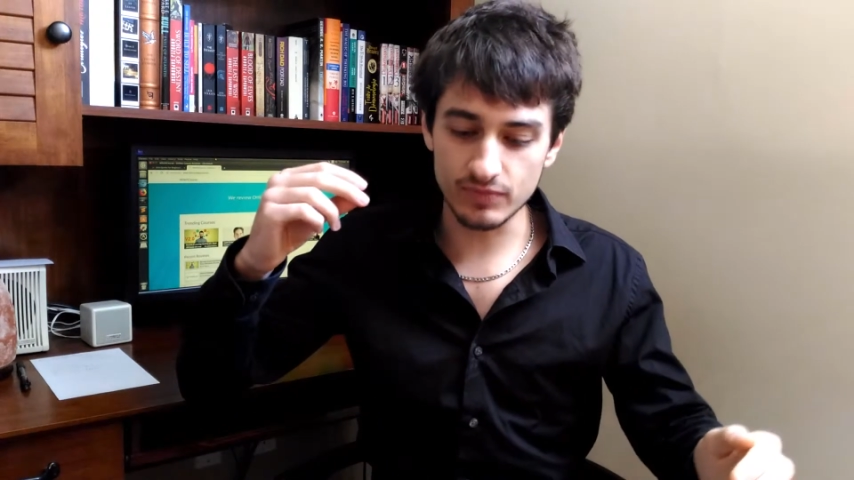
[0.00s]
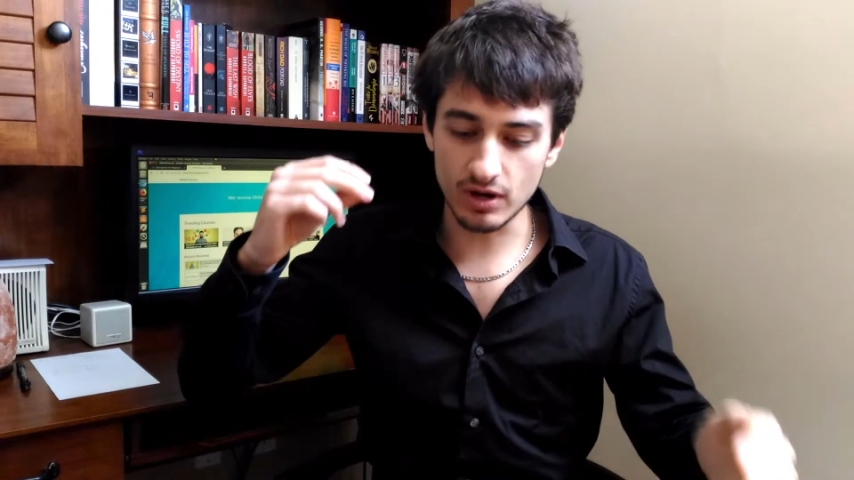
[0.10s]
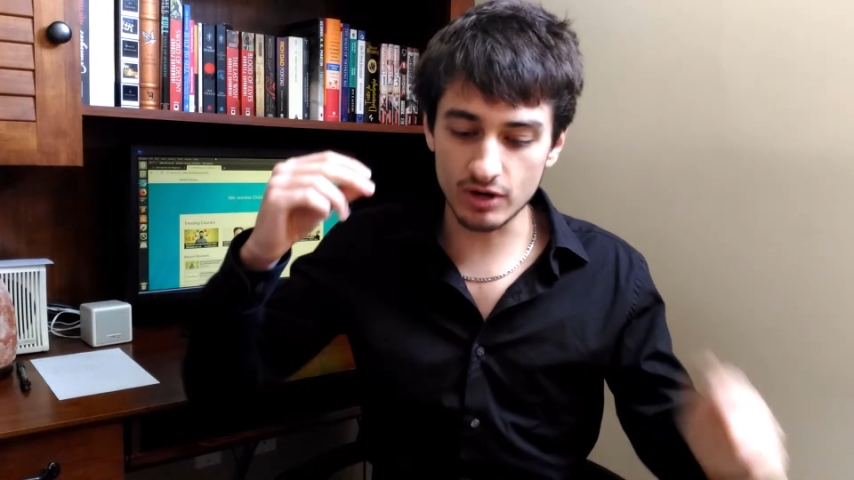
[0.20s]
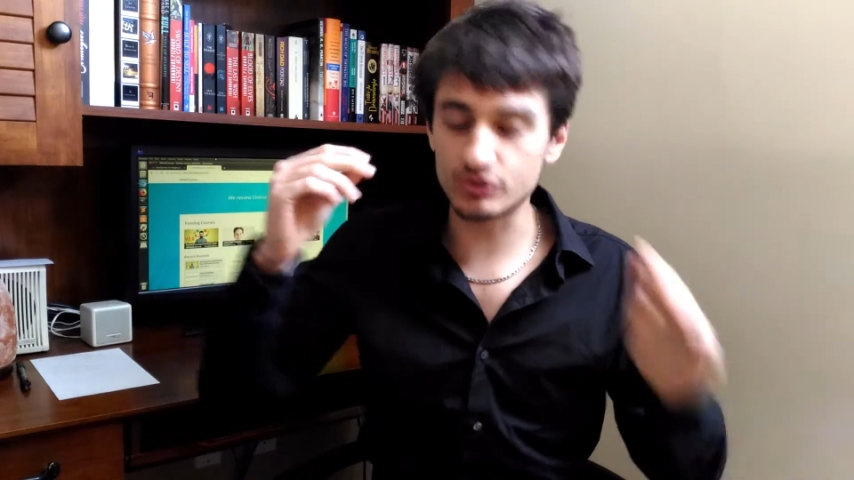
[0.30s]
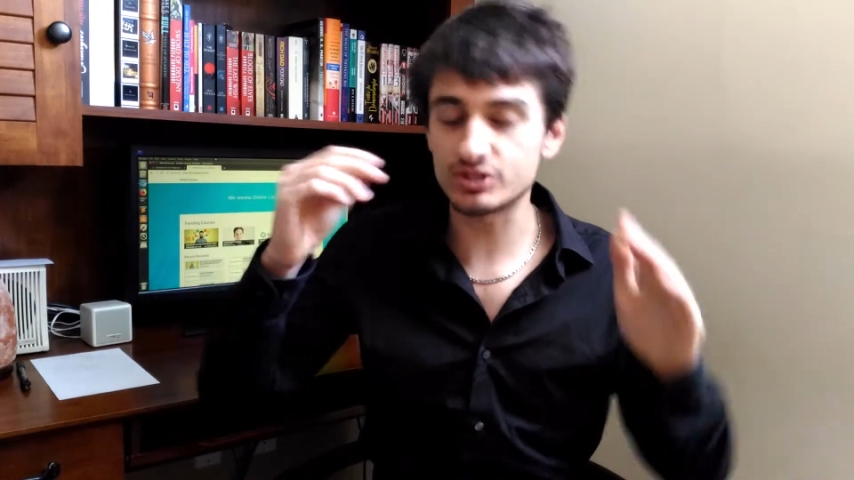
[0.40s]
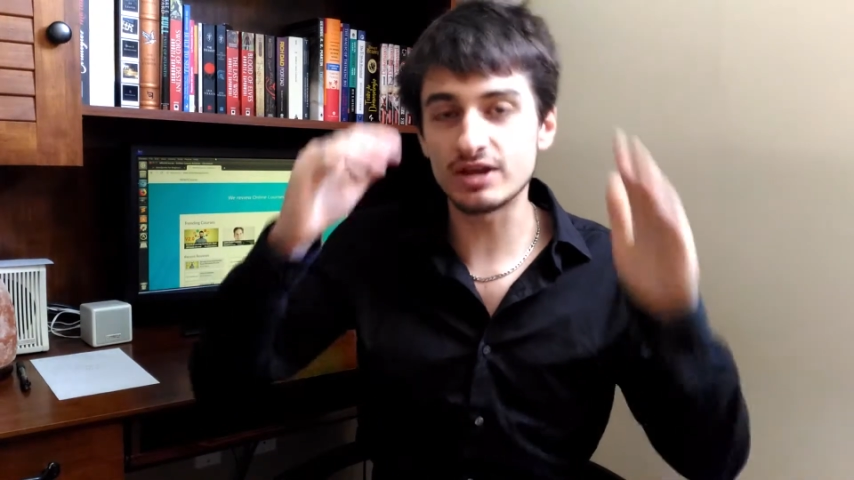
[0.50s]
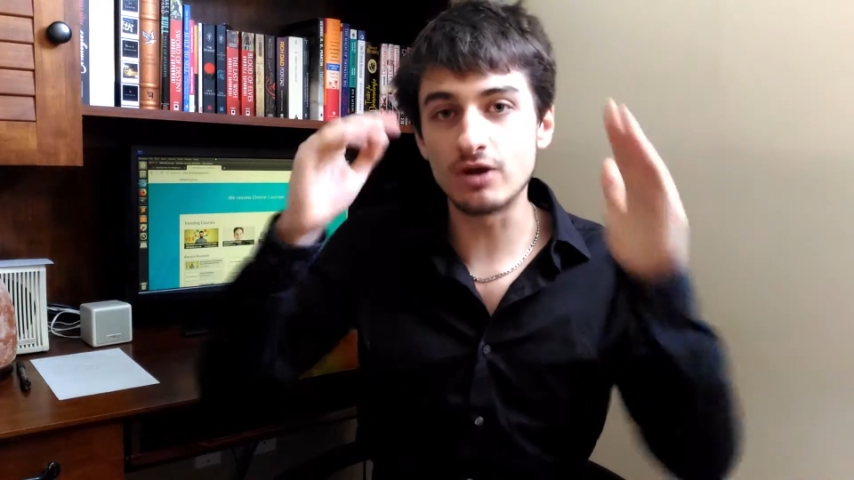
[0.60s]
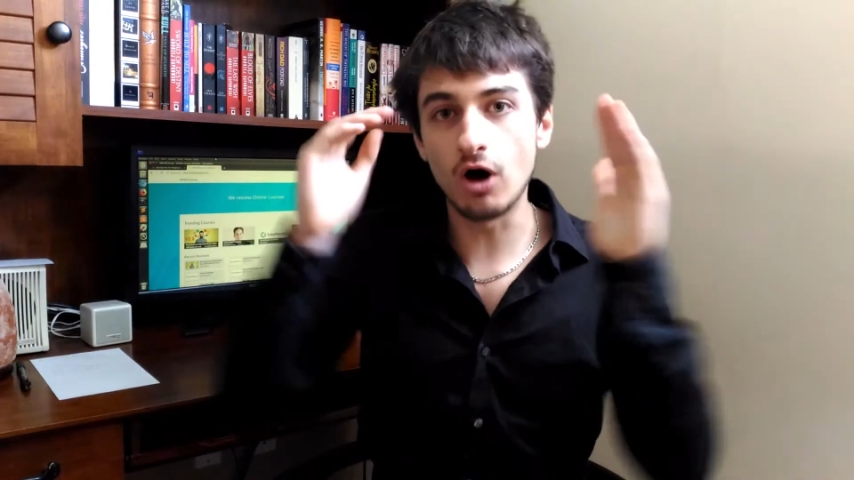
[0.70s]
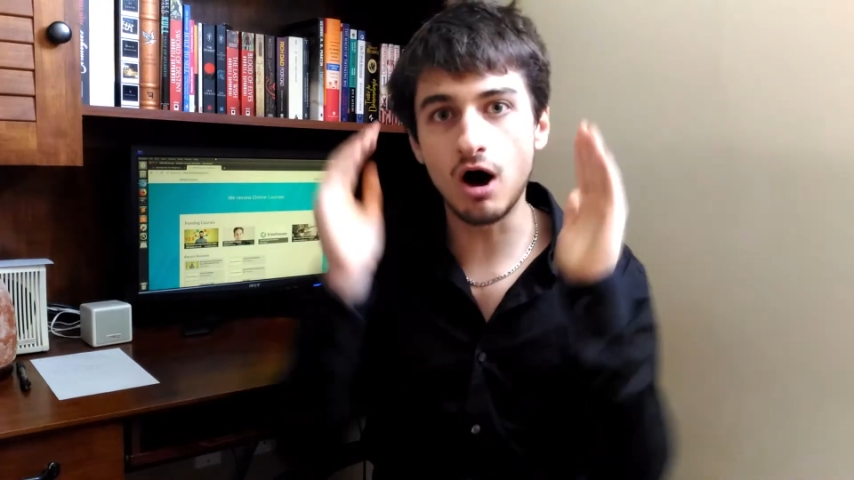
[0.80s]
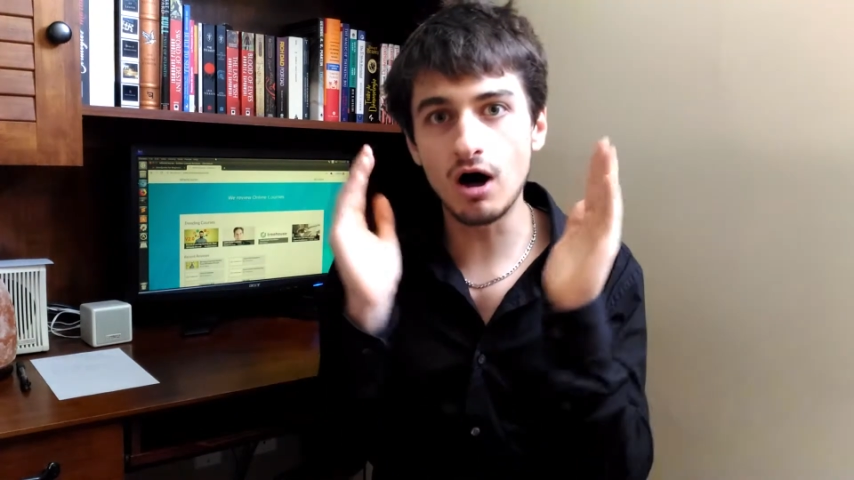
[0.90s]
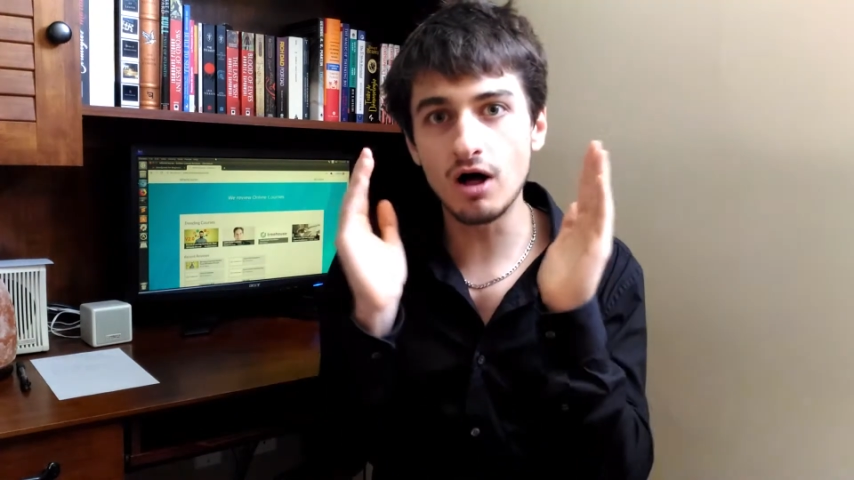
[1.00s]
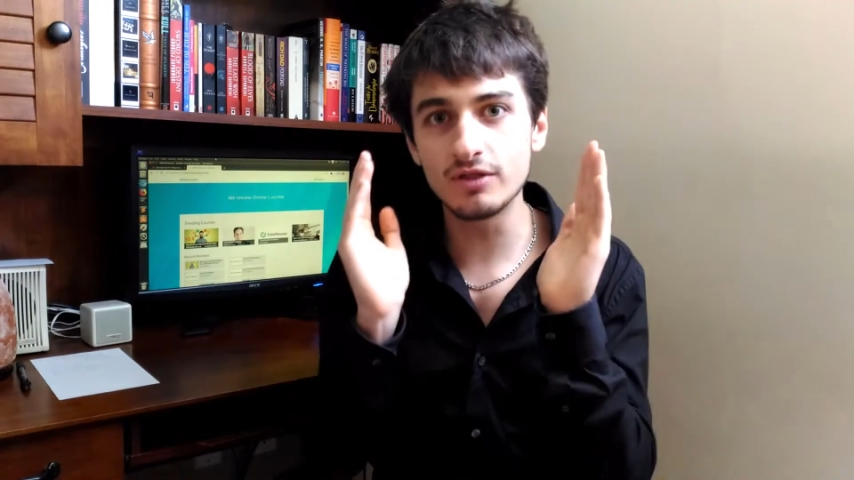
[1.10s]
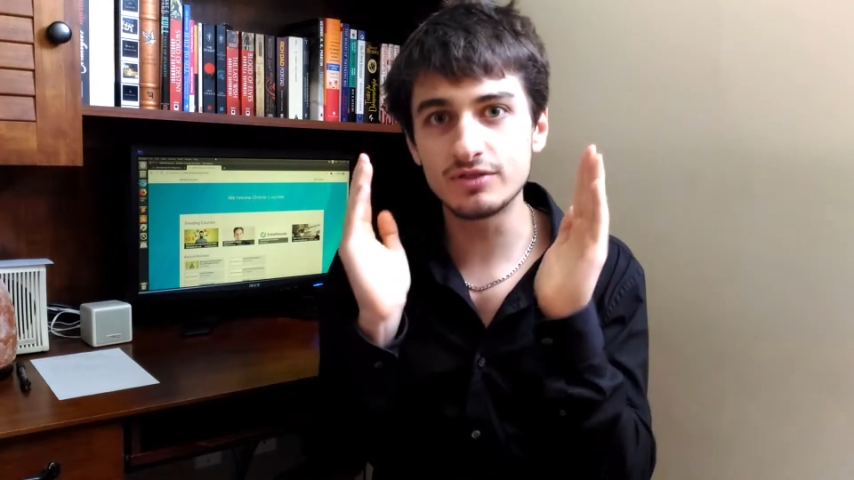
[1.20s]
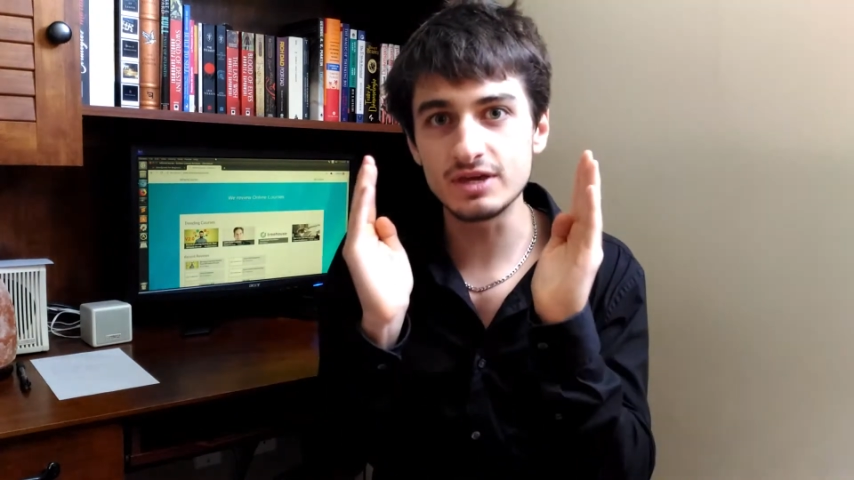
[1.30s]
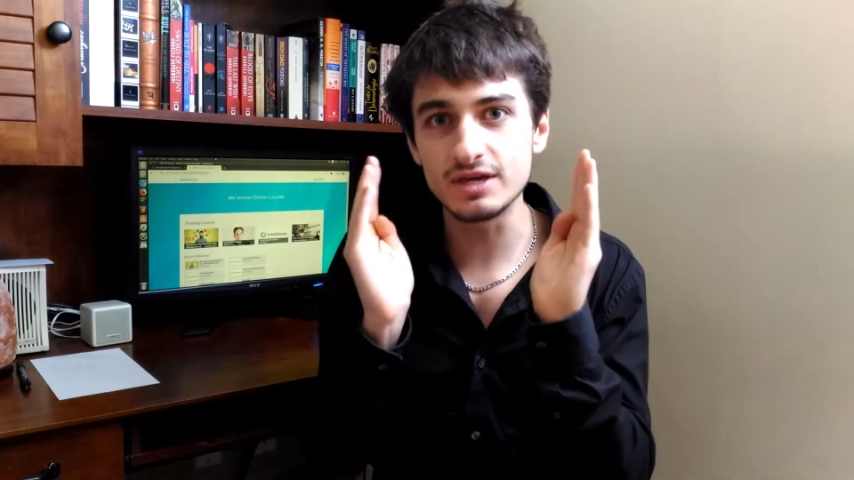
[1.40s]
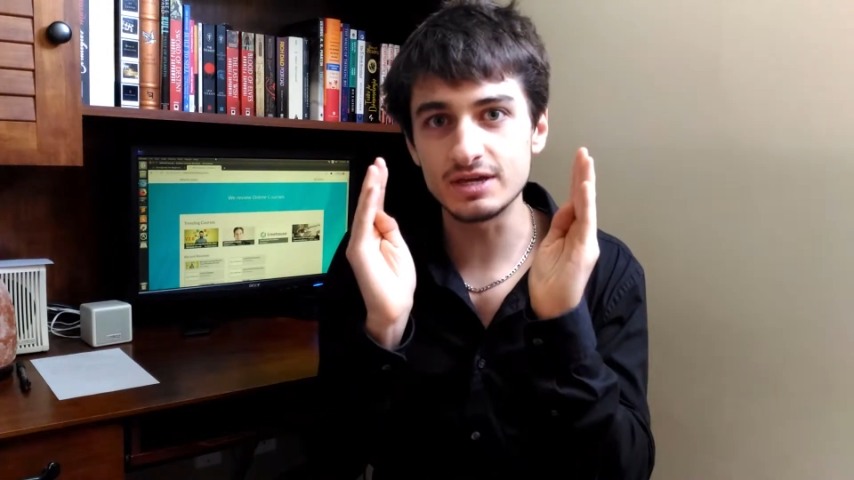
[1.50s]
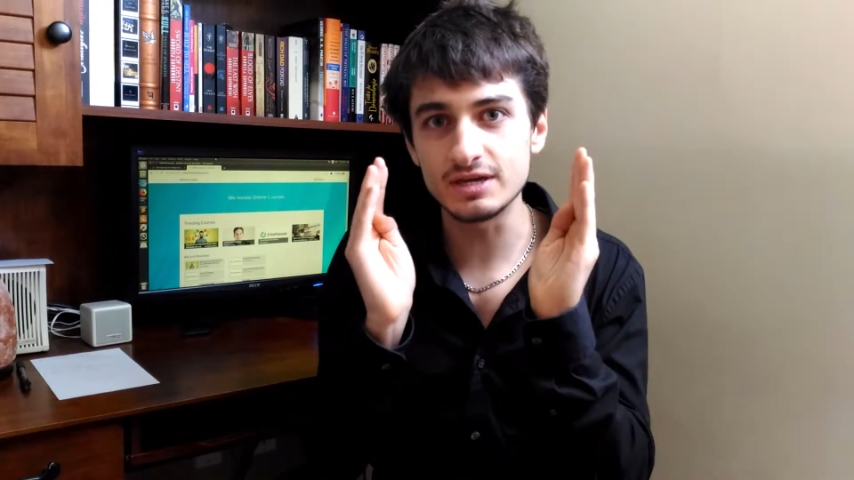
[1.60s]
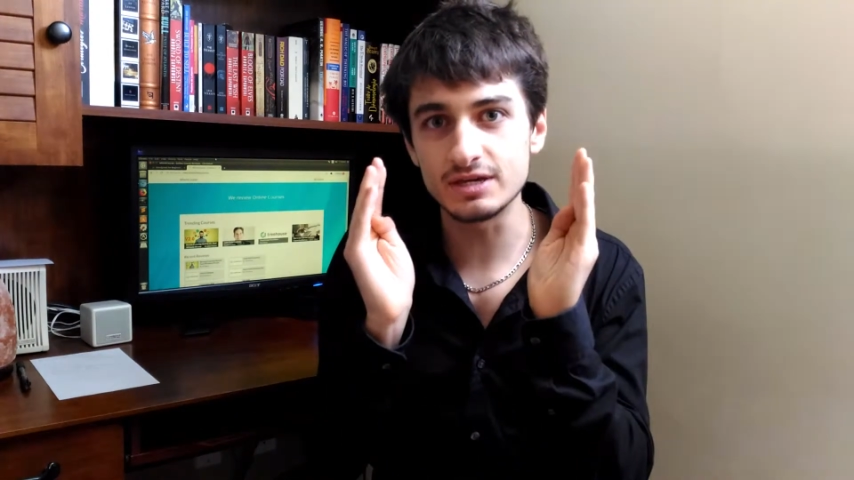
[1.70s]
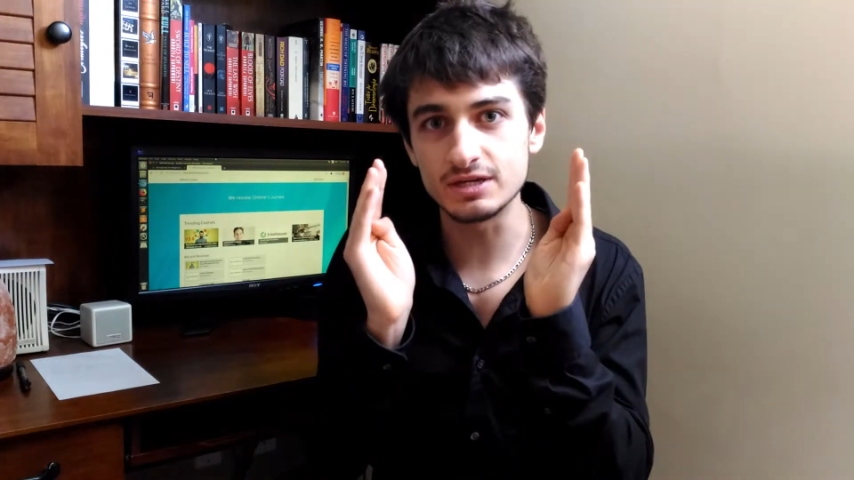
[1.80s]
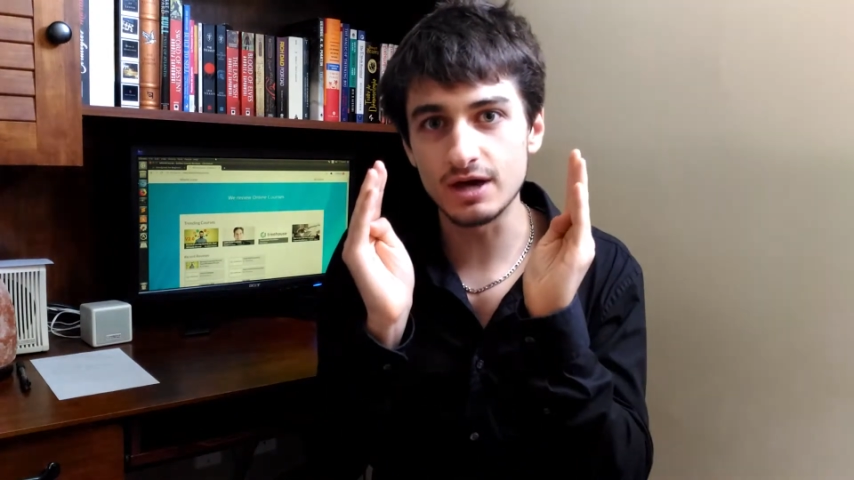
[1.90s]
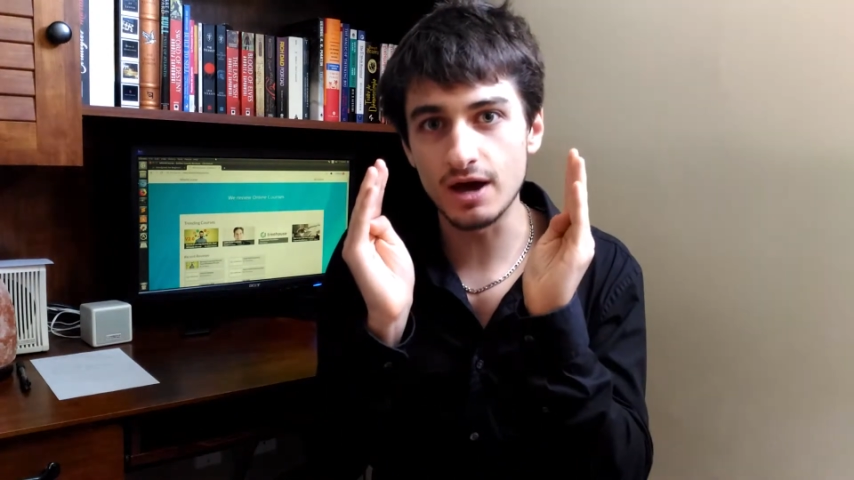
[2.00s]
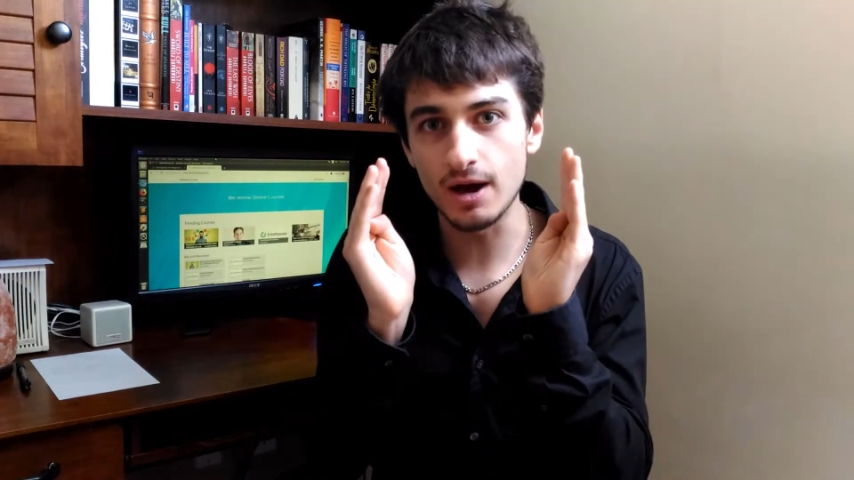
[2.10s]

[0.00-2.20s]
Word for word: understand all the